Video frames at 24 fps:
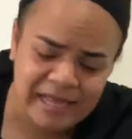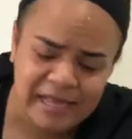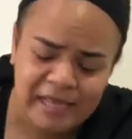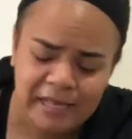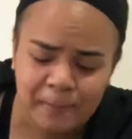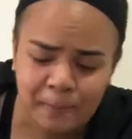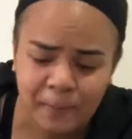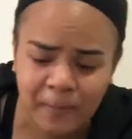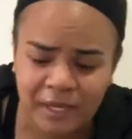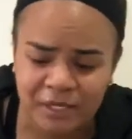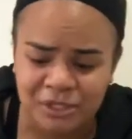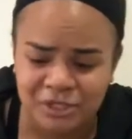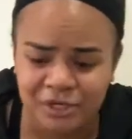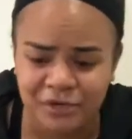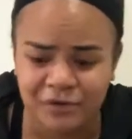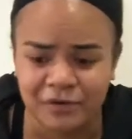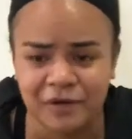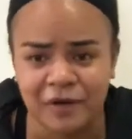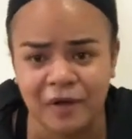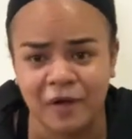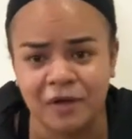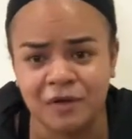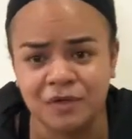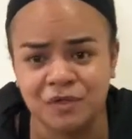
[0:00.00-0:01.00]
Make sure
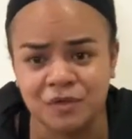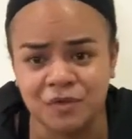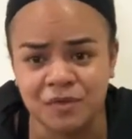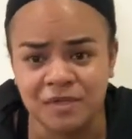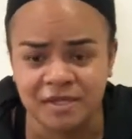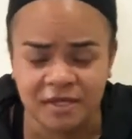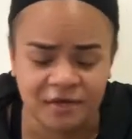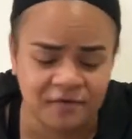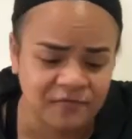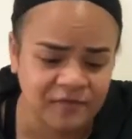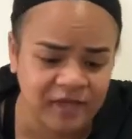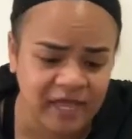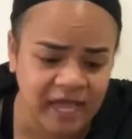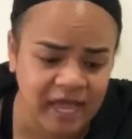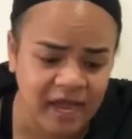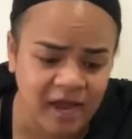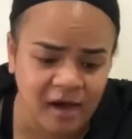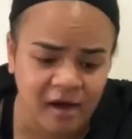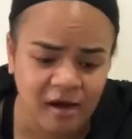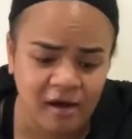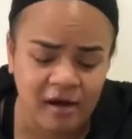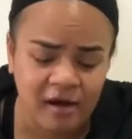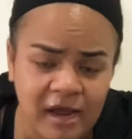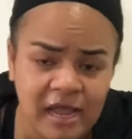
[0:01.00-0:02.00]
y'all do
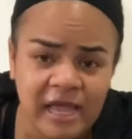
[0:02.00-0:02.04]
self-care,